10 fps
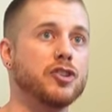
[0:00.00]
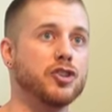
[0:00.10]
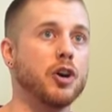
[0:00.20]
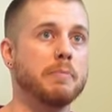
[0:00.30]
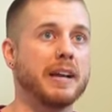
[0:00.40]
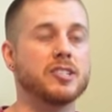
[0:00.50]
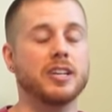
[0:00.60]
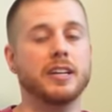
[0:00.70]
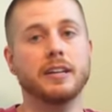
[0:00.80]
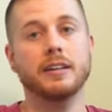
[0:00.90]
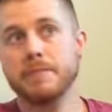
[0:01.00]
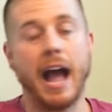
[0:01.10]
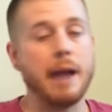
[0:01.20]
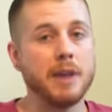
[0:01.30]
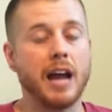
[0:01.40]
Joe Mixon.
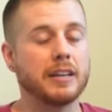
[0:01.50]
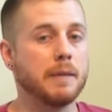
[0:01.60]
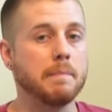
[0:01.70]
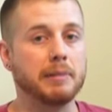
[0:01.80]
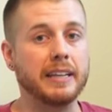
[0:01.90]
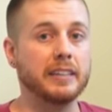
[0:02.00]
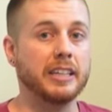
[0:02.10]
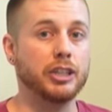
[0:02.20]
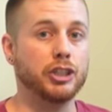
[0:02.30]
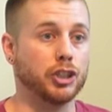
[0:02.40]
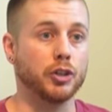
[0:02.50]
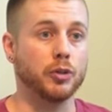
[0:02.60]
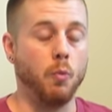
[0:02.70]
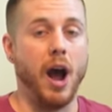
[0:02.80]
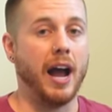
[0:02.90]
I'm not completely sure
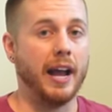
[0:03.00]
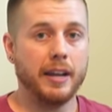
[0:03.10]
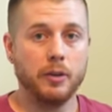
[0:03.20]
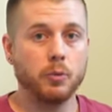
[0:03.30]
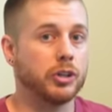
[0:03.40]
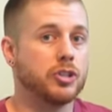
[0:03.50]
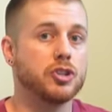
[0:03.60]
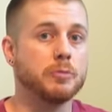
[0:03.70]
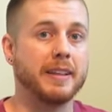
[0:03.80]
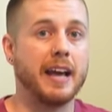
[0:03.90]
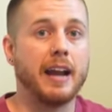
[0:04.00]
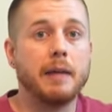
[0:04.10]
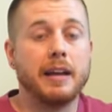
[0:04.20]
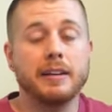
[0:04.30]
why we're assuming that. I, I,